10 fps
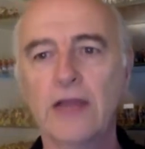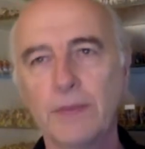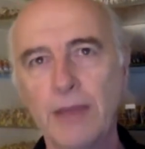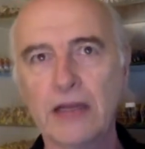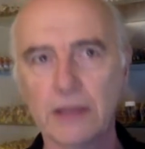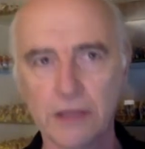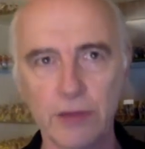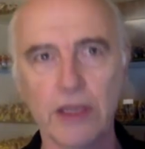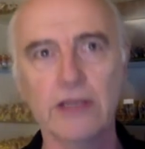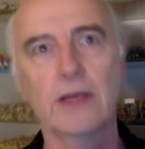The battle
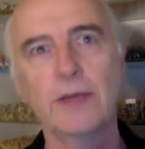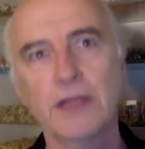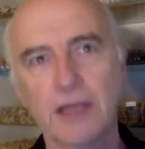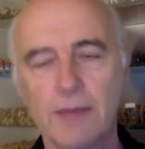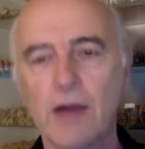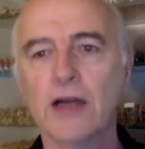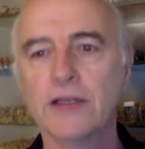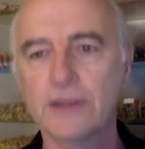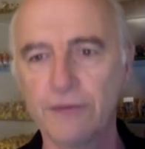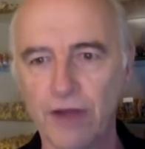unit, I mean, the
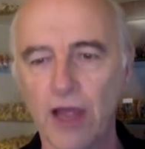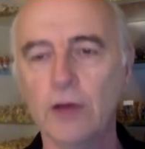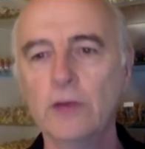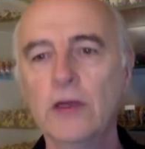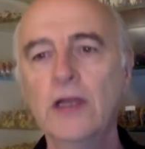command to flow,